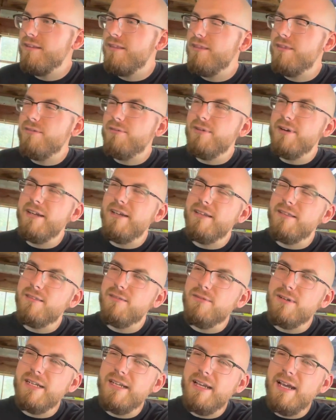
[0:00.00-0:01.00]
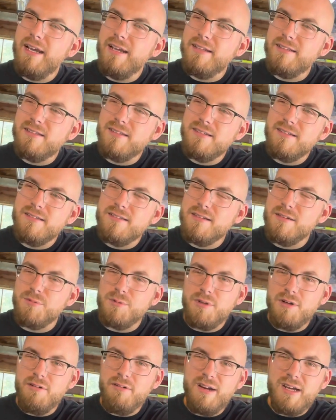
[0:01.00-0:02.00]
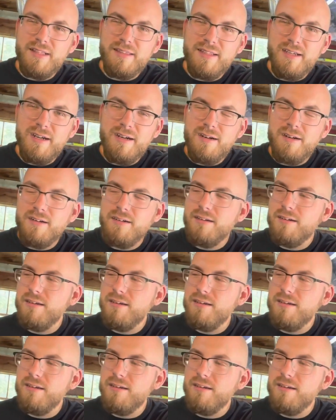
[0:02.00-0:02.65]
3 3/8, somewhere around there.